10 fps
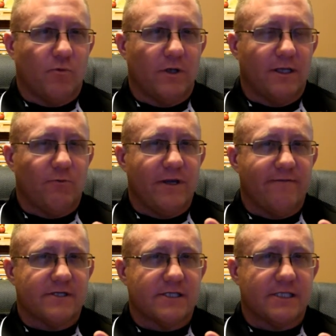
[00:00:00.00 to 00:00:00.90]
We
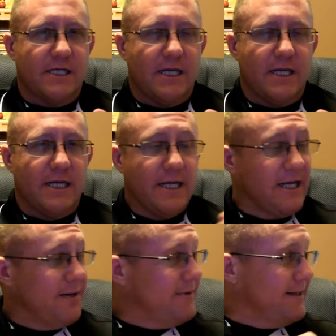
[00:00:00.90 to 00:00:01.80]
even see
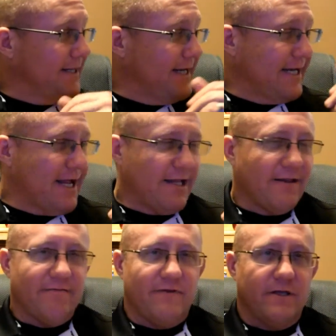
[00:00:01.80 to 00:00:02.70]
him lean out of
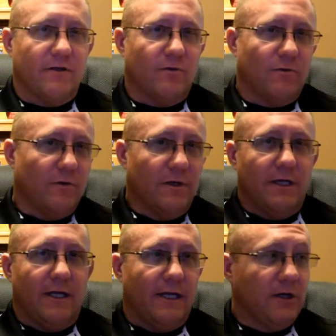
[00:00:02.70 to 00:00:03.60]
the vehicle
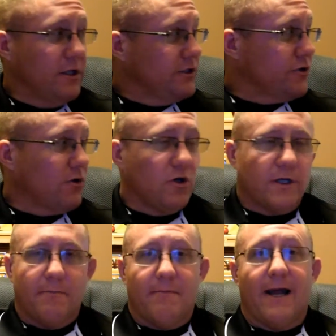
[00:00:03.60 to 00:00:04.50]
and start
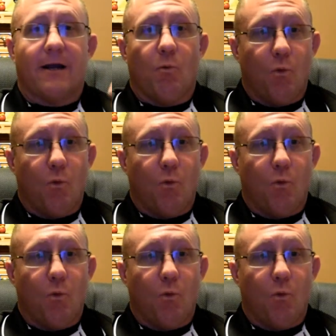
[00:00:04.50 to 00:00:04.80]
looking back,